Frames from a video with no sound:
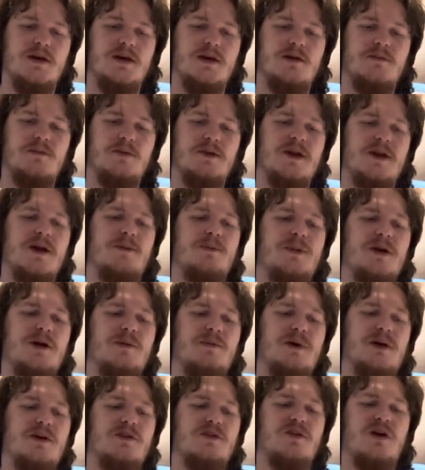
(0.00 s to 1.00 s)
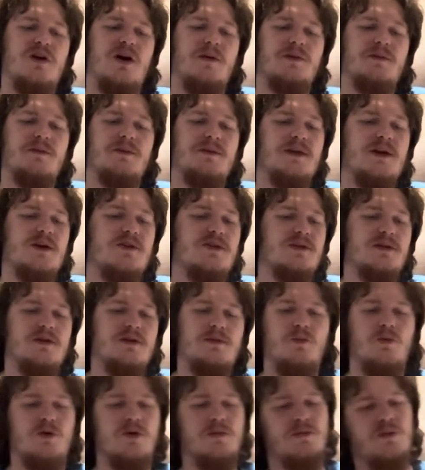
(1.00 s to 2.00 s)
But yeah, big picture optimization is
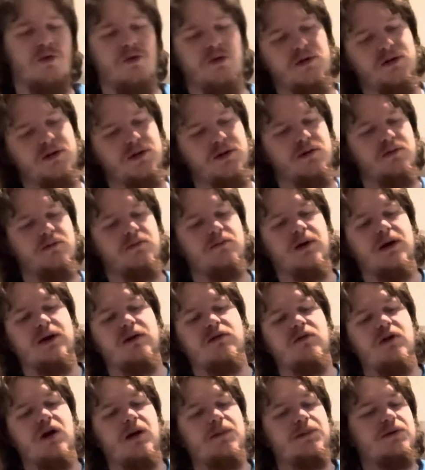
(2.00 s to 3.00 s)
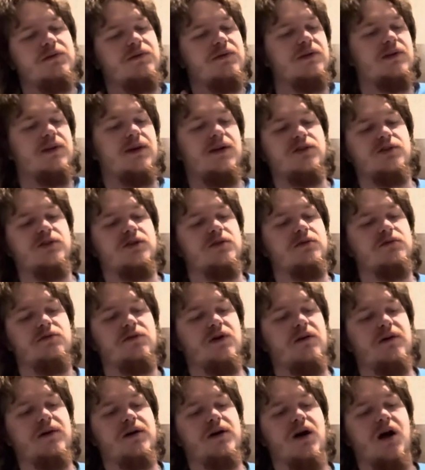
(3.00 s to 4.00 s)
more important than micro optimization.
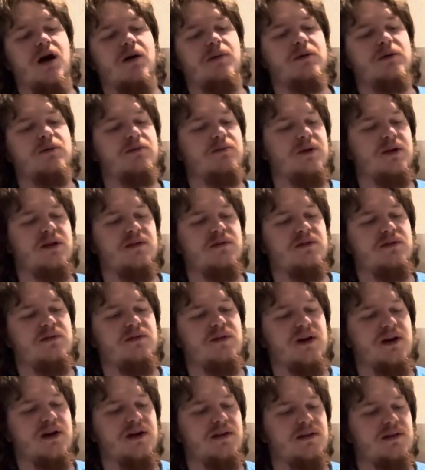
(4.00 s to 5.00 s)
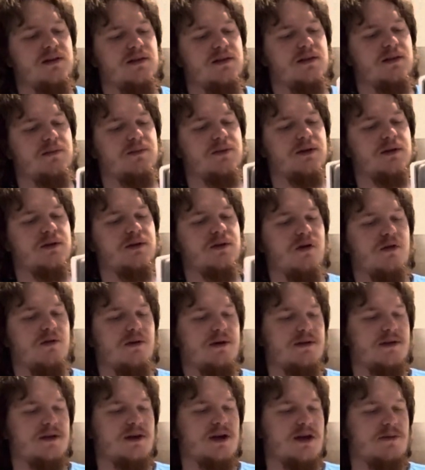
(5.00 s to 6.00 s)
Very common bit of advice, something
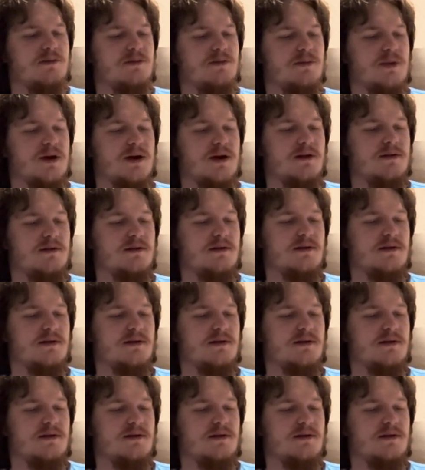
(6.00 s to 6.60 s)
always to keep in mind.